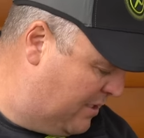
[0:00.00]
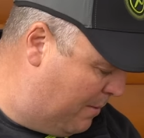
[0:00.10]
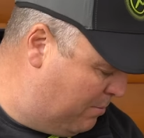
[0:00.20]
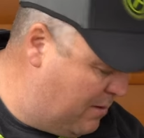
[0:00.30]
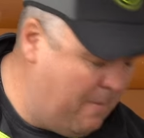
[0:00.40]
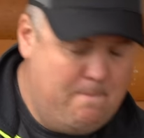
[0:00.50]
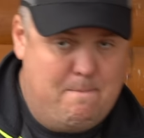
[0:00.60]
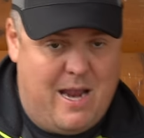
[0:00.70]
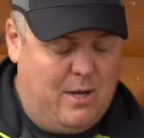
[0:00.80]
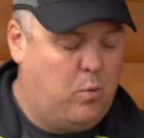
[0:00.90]
typed
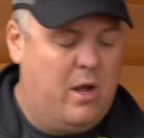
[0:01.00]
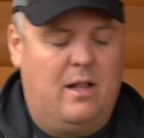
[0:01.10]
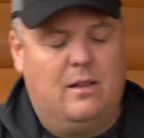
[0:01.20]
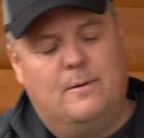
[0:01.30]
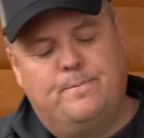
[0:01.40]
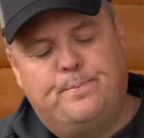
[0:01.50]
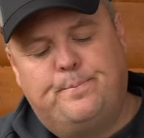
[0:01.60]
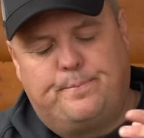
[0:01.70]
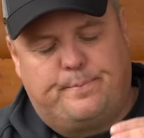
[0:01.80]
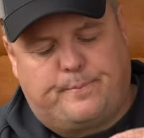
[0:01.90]
made world.
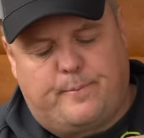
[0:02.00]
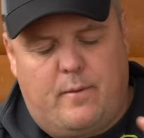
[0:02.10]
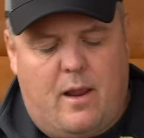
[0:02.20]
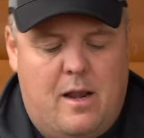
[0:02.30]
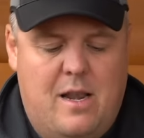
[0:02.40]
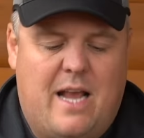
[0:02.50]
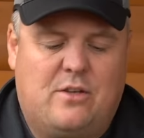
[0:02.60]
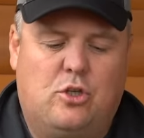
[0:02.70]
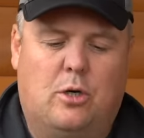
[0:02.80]
Next